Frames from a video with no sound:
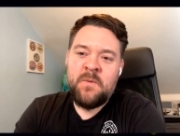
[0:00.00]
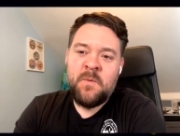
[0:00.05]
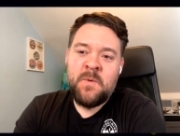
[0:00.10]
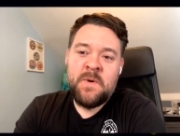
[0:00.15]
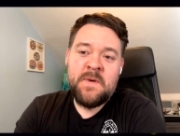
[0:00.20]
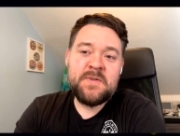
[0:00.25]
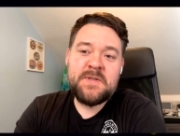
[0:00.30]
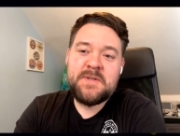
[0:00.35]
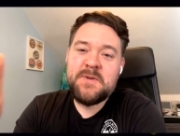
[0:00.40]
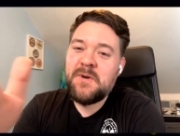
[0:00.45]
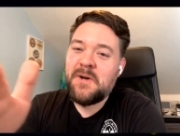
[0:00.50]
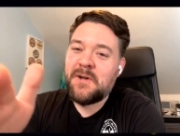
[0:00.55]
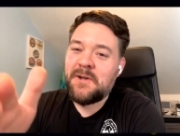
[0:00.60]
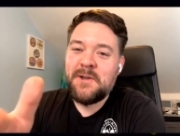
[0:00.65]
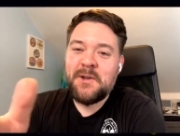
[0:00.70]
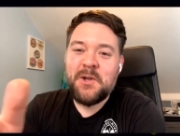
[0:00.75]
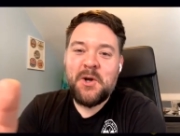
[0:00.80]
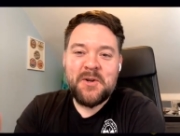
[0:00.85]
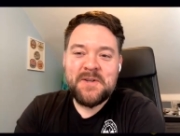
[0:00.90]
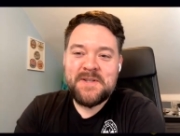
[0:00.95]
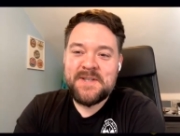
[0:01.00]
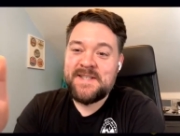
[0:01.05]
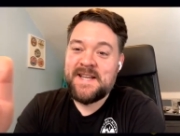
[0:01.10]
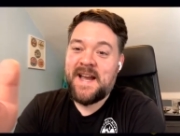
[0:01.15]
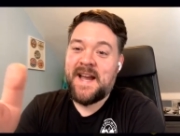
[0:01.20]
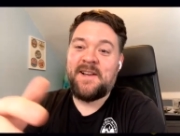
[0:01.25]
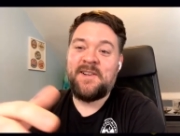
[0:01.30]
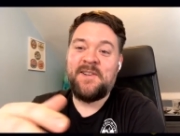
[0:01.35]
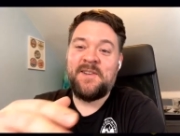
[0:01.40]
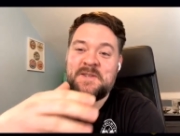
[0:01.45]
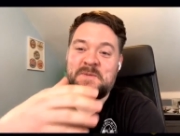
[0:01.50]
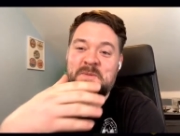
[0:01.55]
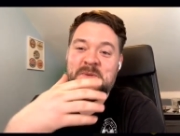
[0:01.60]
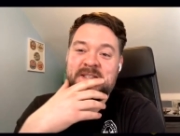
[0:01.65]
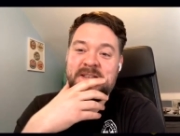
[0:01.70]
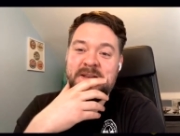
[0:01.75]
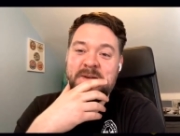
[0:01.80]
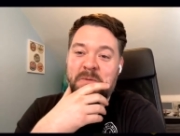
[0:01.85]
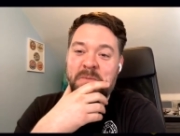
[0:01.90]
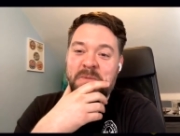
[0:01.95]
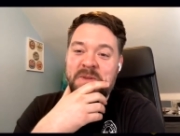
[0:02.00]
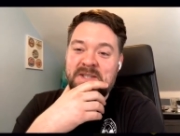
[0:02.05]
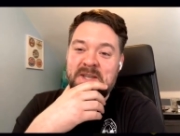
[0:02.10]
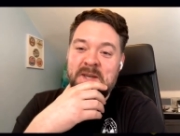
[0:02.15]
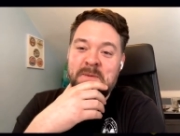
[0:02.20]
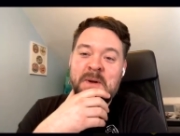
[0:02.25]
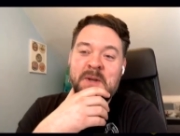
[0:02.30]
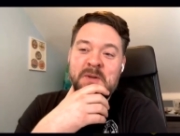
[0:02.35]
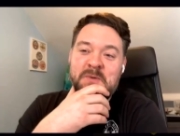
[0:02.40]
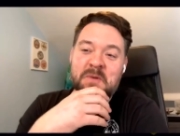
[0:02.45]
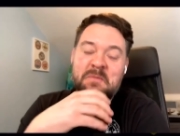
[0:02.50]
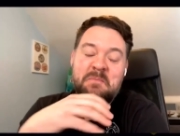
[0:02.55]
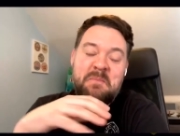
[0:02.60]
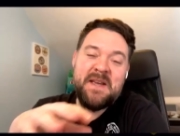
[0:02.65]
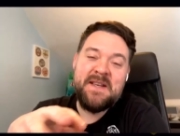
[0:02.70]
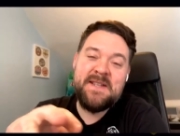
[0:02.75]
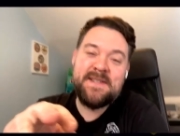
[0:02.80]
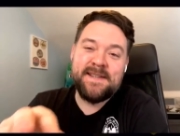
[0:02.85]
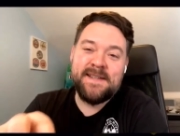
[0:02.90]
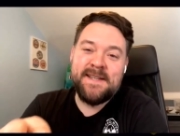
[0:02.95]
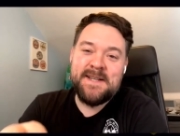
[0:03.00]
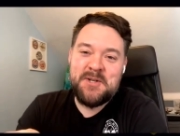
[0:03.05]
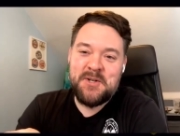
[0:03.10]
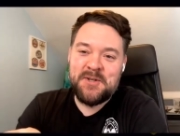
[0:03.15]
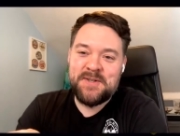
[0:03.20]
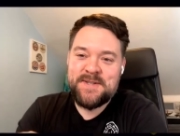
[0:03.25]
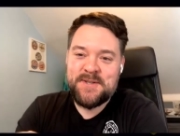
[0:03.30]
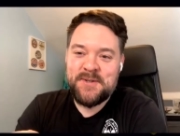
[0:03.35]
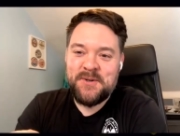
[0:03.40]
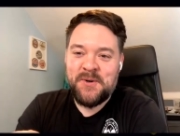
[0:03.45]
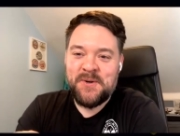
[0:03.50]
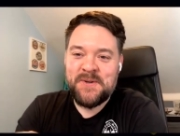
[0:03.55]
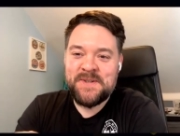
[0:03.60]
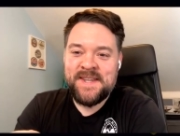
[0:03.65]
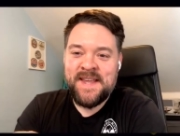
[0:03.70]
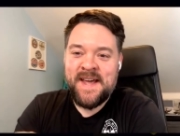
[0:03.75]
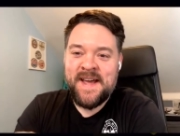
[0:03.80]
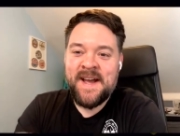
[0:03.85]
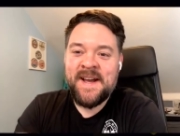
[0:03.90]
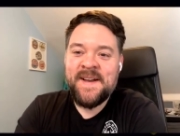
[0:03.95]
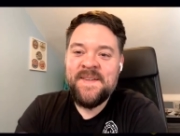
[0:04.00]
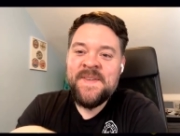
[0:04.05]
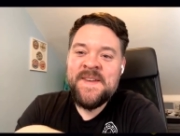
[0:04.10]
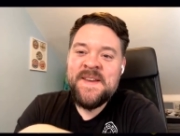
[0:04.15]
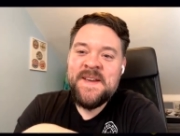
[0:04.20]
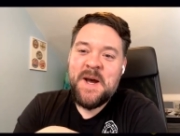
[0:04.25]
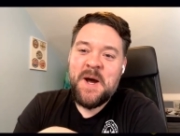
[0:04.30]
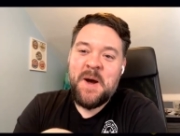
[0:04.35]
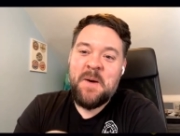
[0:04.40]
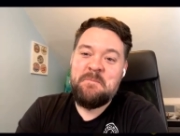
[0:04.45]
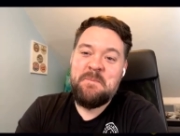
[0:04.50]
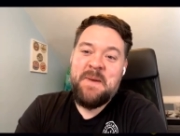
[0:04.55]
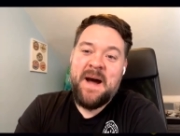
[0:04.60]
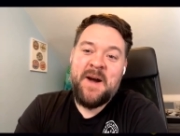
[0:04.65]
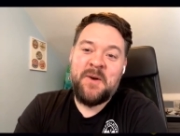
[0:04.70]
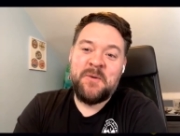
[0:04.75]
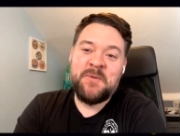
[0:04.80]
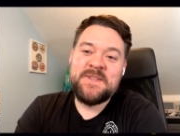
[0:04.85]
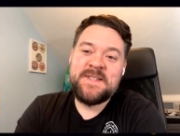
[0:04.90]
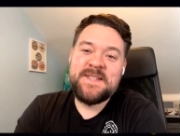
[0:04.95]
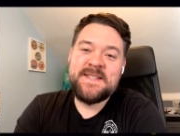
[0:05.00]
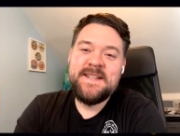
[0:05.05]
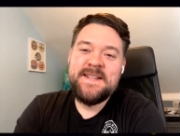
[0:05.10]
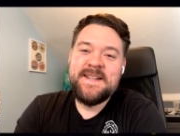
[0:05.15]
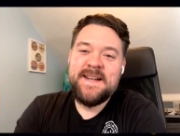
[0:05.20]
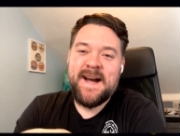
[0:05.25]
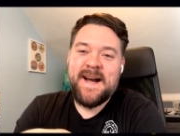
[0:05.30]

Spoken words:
we've still got a lot to tackle, as we see from this image. We basically just talked there about